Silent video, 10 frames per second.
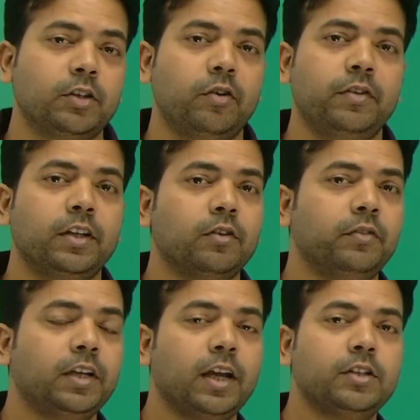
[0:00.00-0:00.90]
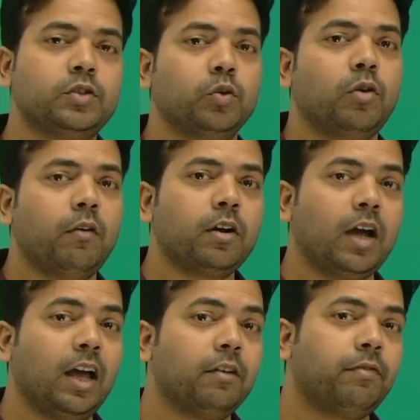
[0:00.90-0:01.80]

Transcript: a way we can show our alpha